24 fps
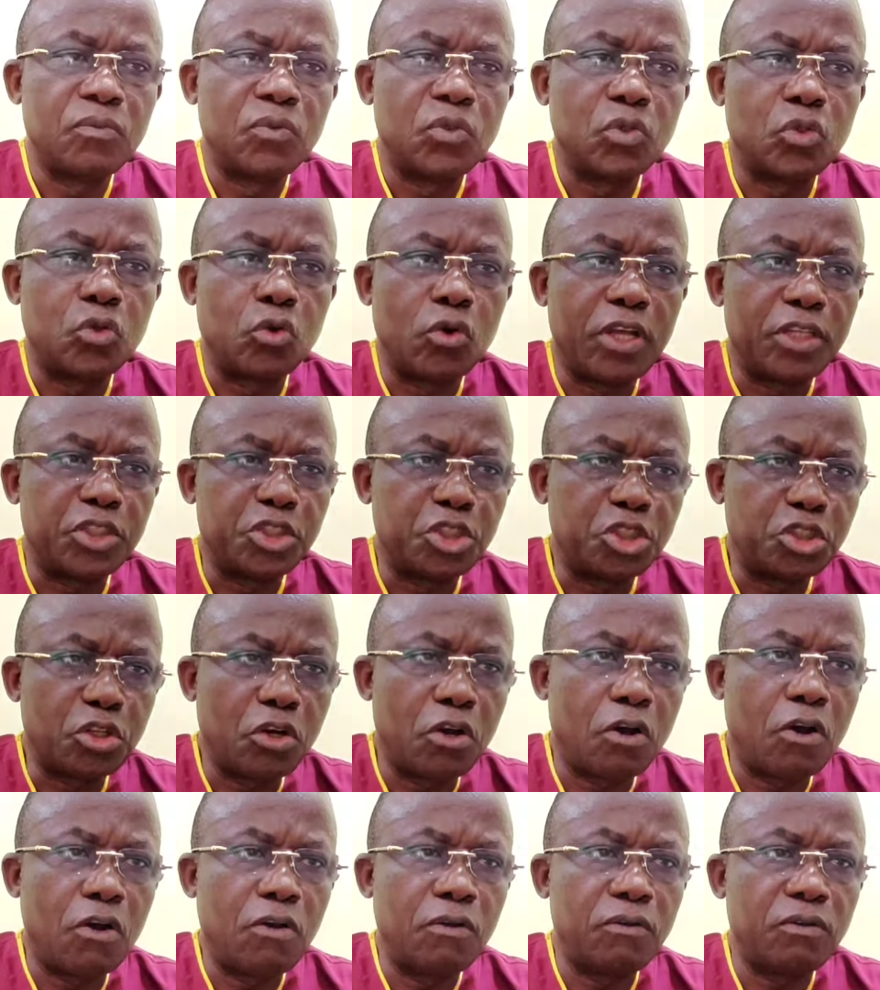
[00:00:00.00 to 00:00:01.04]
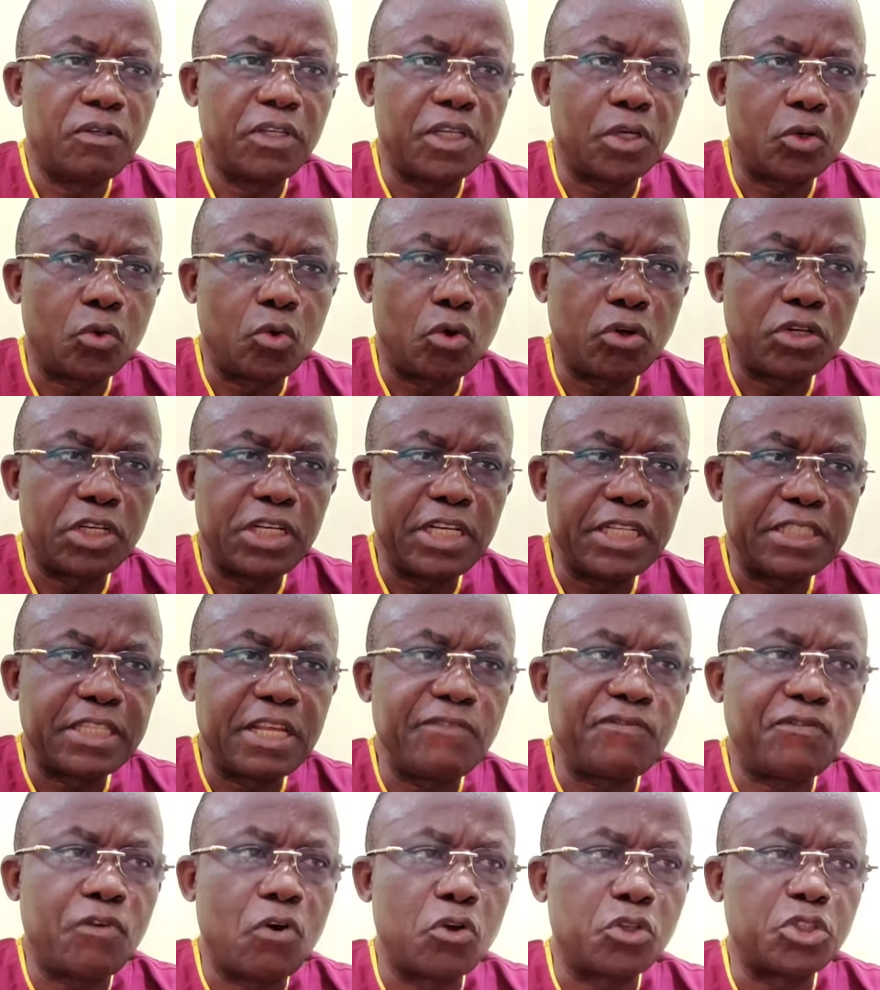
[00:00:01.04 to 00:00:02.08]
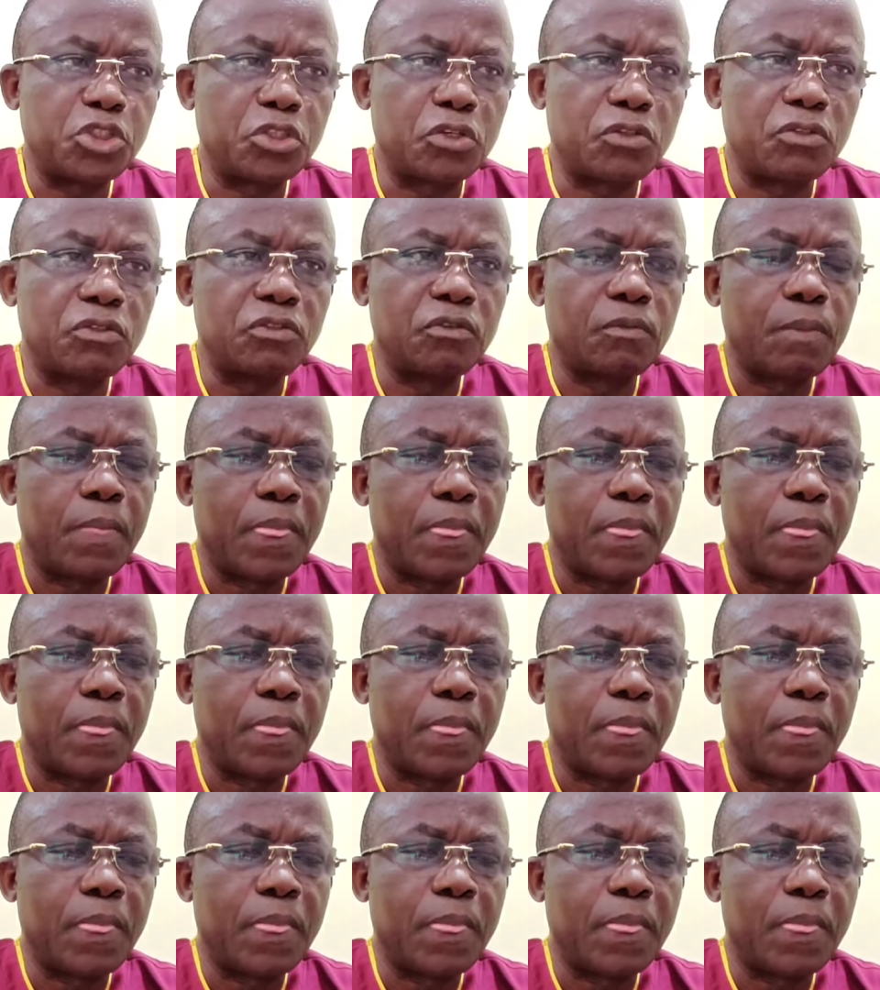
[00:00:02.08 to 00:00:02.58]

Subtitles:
to ensure a coordinated function.